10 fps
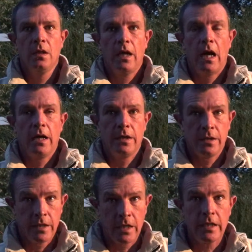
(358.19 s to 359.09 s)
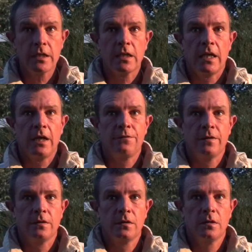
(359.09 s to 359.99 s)
I nearly hit an
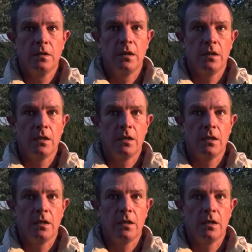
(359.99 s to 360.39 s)
elephant in